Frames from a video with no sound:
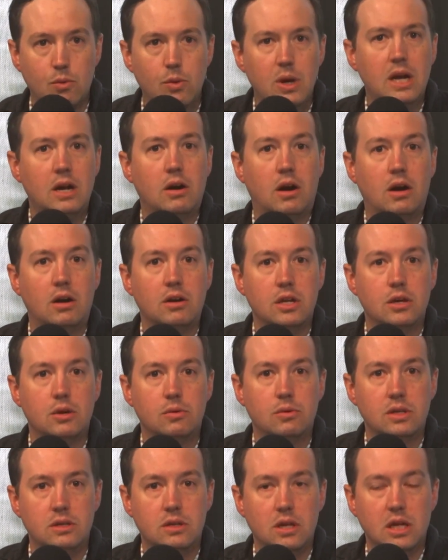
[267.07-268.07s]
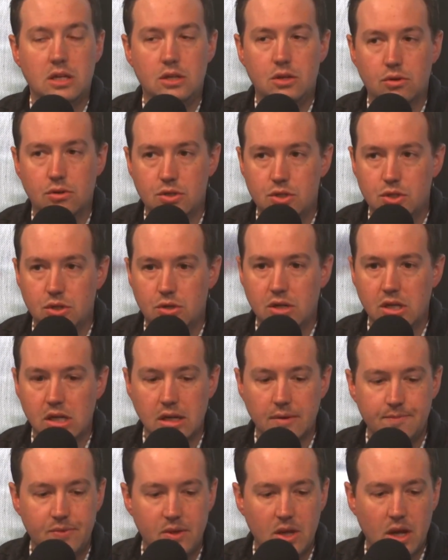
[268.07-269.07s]
Where are you in your
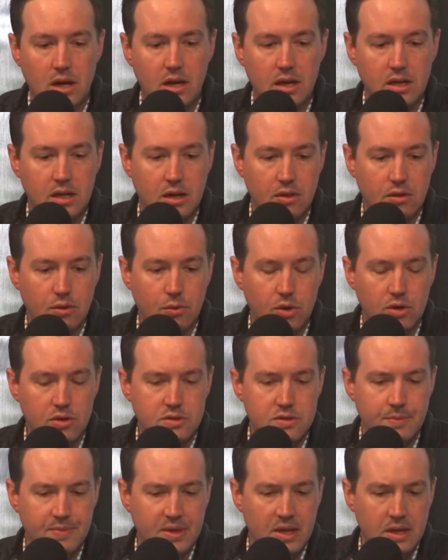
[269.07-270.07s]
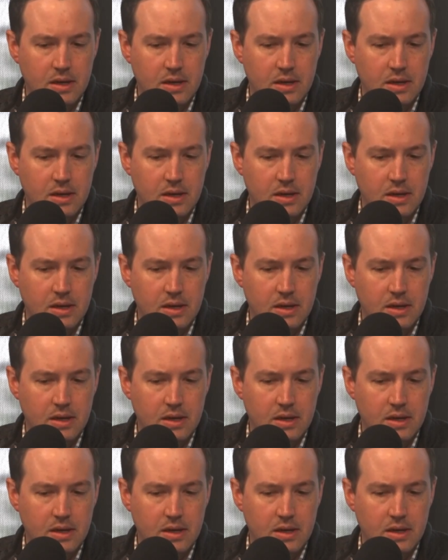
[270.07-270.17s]
journey, in other words?